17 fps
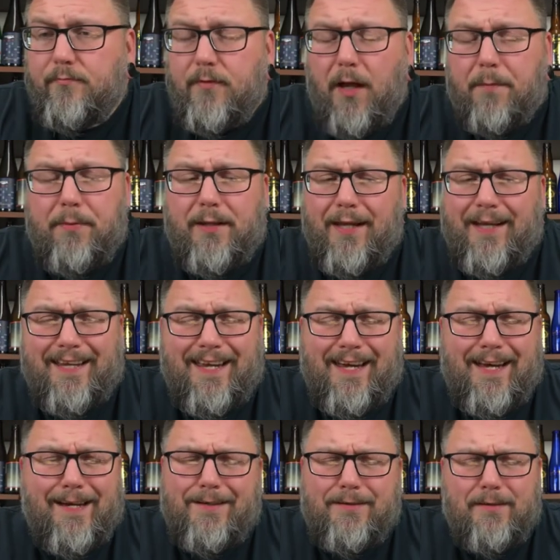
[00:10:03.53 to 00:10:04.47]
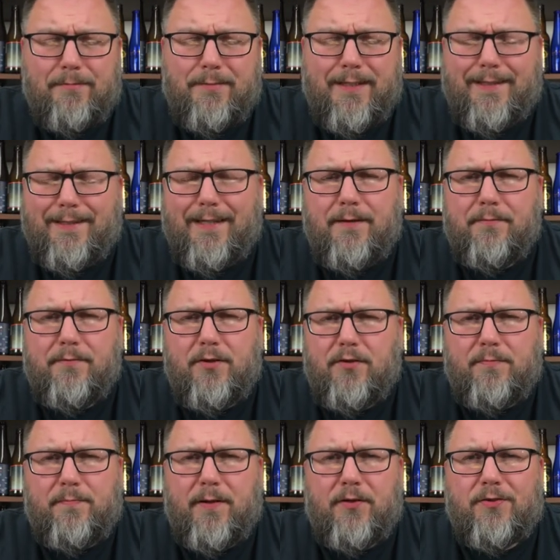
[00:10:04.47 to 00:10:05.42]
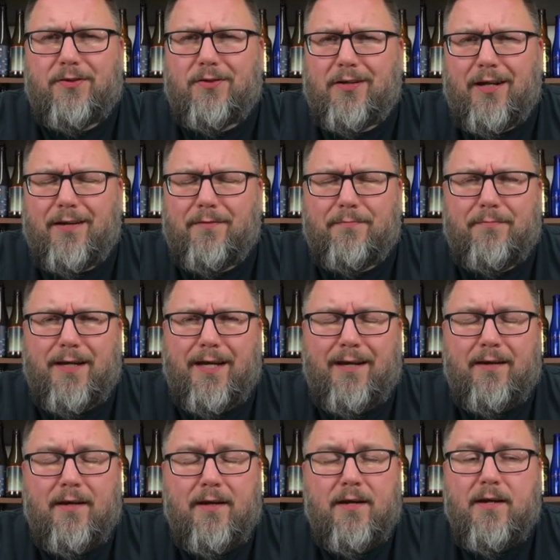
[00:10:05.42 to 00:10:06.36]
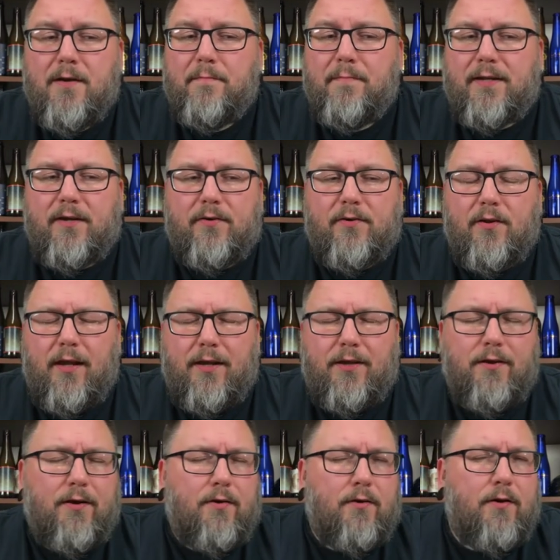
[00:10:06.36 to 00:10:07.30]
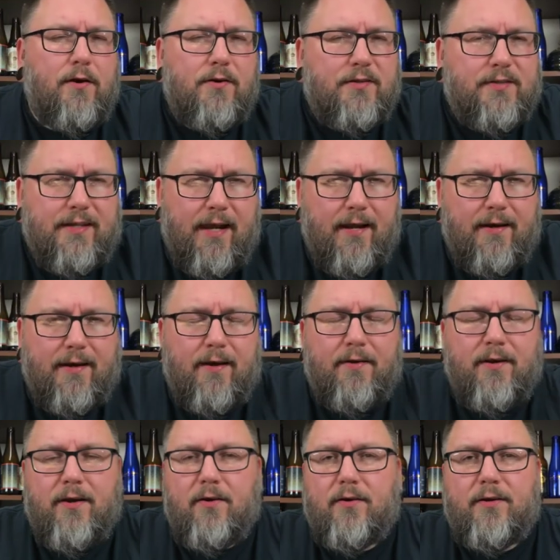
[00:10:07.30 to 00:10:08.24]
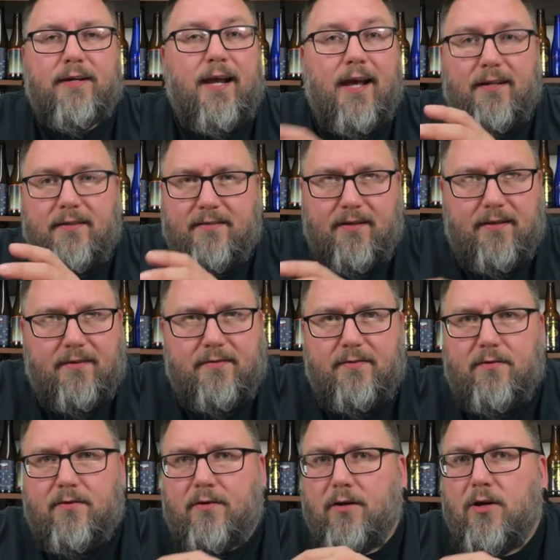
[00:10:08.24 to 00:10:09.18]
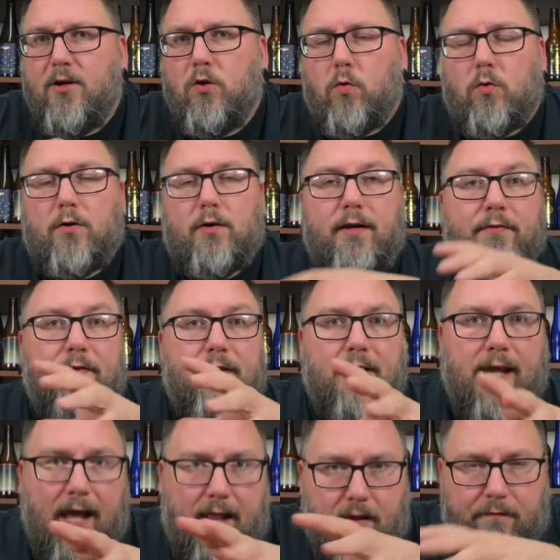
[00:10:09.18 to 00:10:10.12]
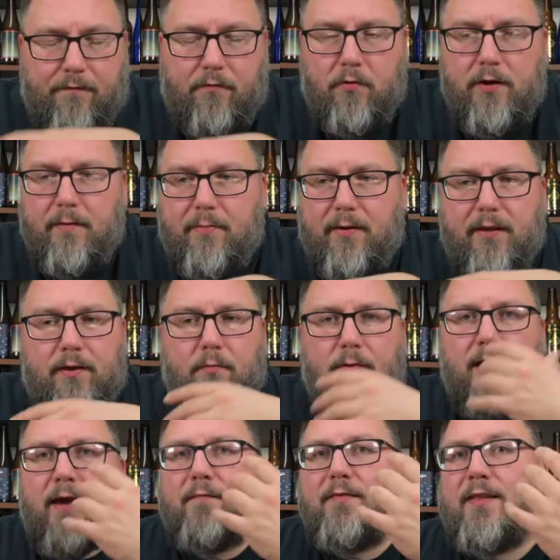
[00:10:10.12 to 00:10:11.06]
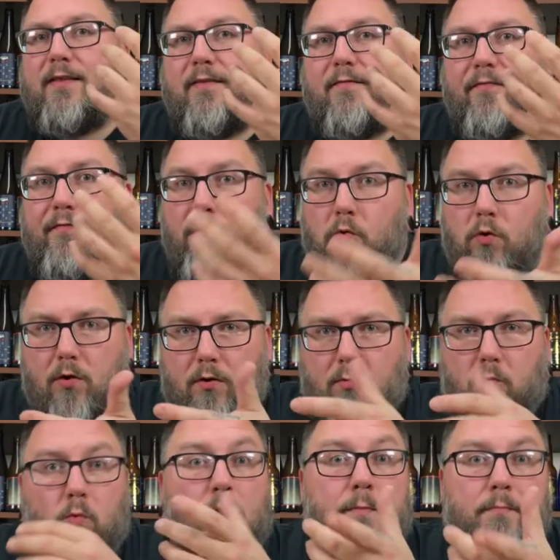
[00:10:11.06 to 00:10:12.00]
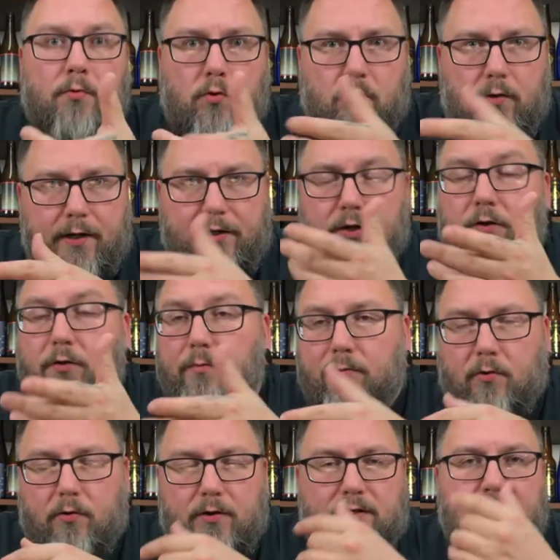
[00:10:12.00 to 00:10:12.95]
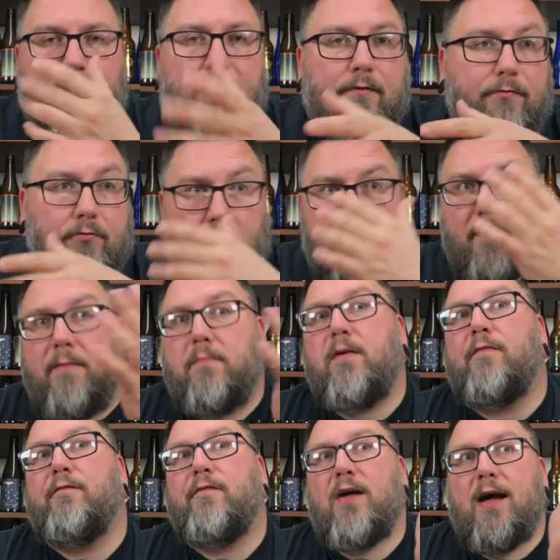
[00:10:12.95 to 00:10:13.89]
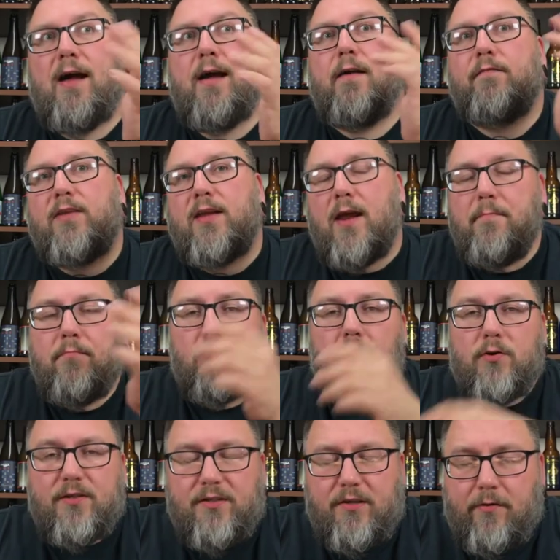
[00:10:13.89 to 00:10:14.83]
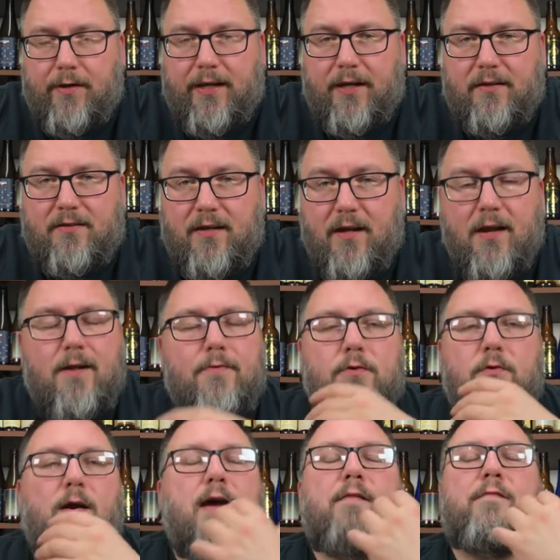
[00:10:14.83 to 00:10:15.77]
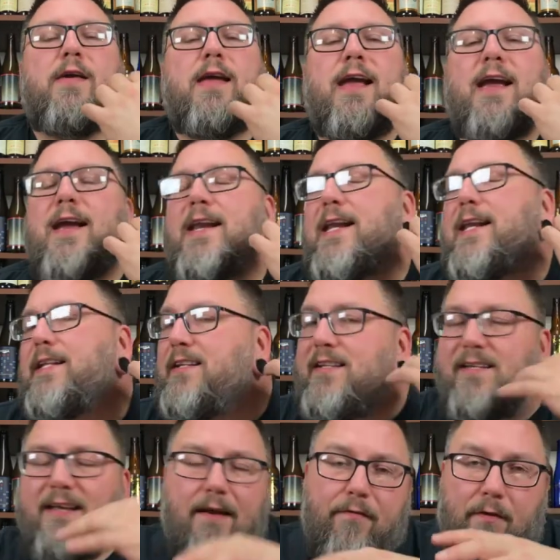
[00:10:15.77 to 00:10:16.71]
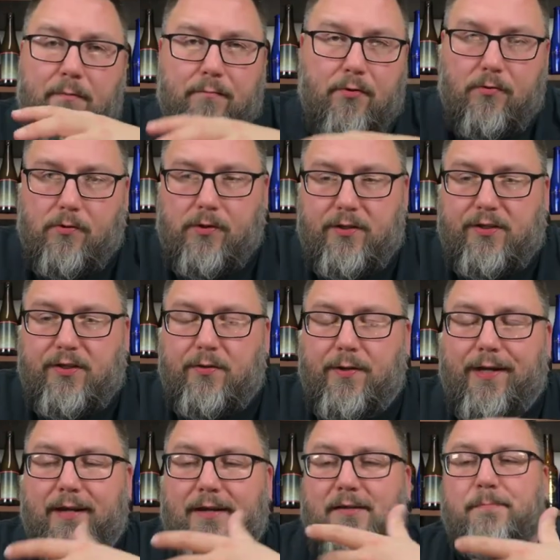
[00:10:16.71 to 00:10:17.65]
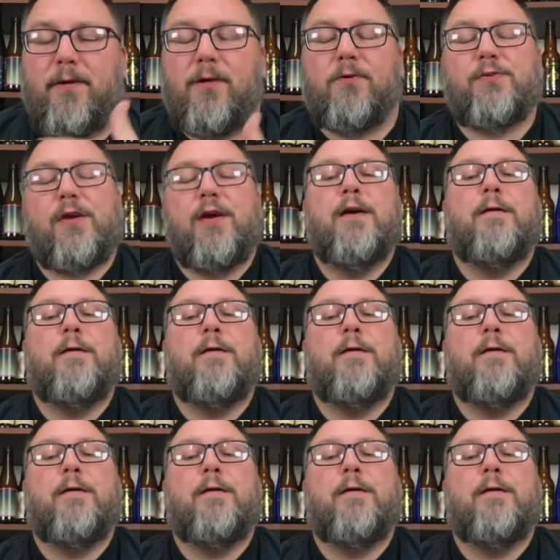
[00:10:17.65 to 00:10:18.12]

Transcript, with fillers: But like, yeah, I'm like that, those beers are kind of meh. But then they're like, you don't understand down here in Texas or or even California, be like, we have for one brewery, two breweries, California, maybe five, ten breweries doing these. You have 87 breweries doing these beers.